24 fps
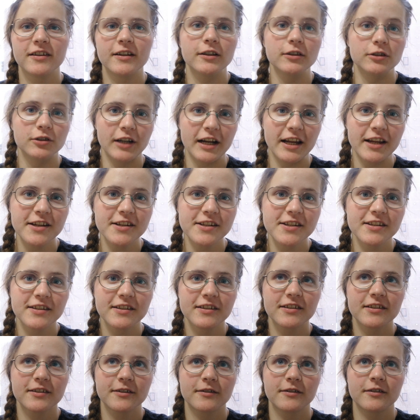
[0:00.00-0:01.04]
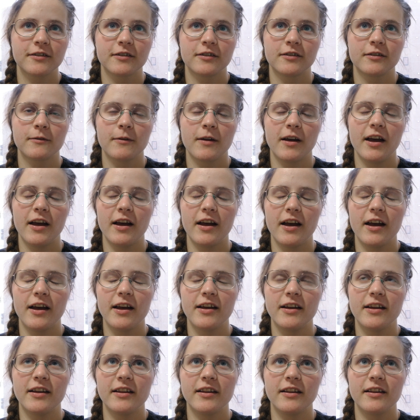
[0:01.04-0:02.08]
Erased,
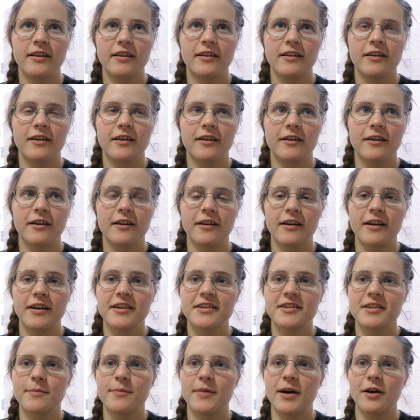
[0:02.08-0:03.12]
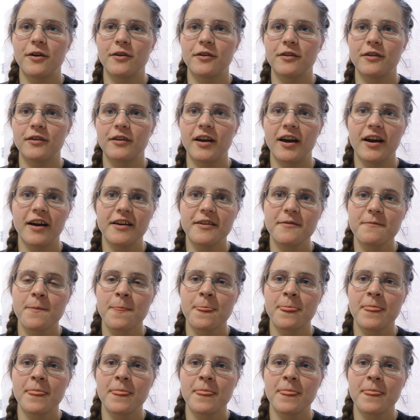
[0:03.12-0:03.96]
it's about a guy,